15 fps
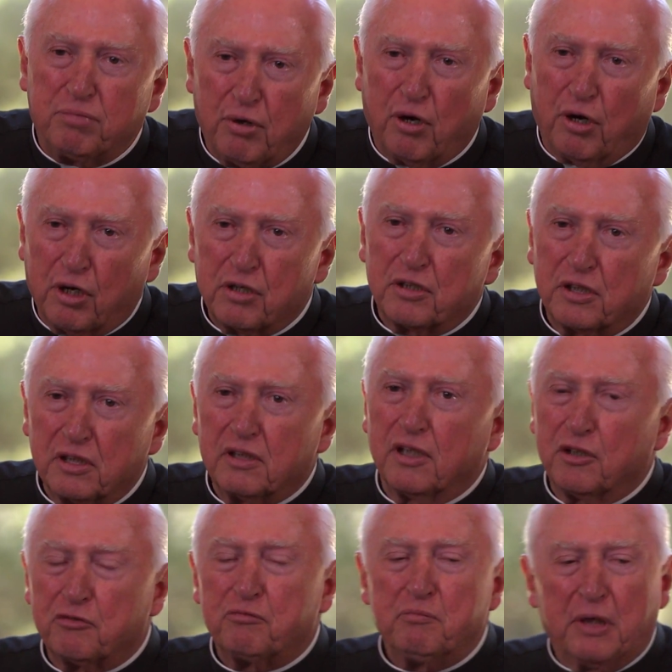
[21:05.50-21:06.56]
part
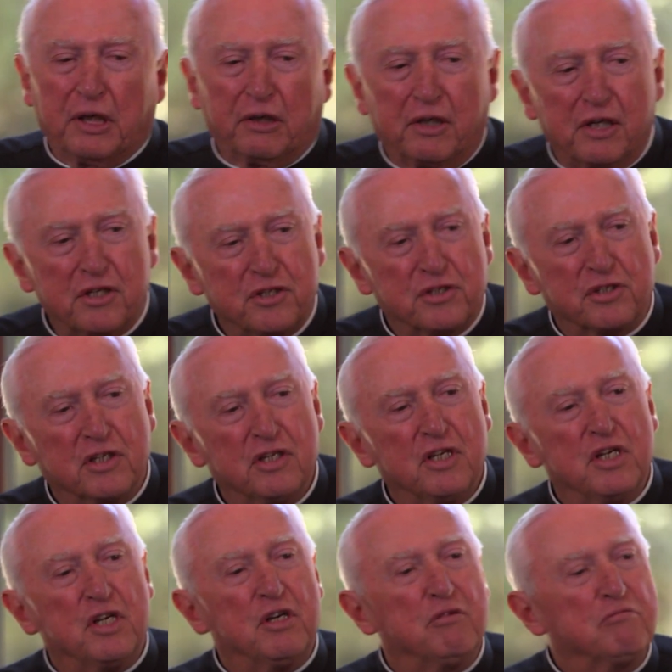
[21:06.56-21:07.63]
of marriage
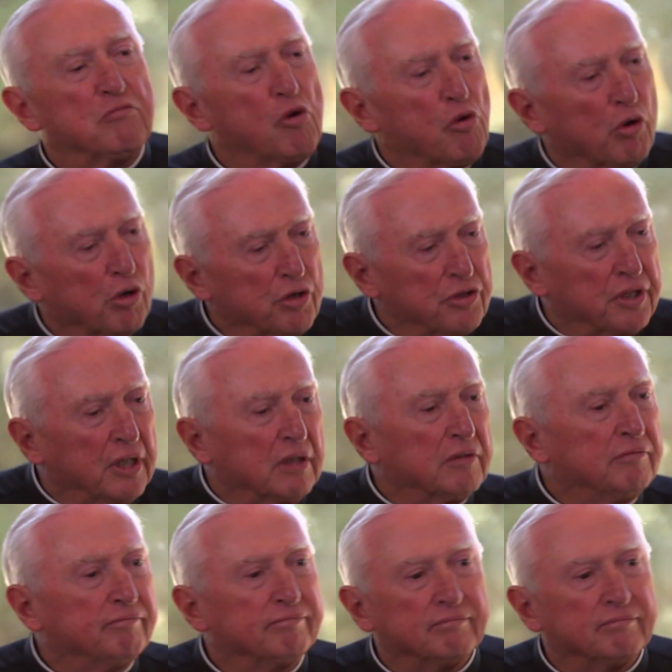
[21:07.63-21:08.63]
more than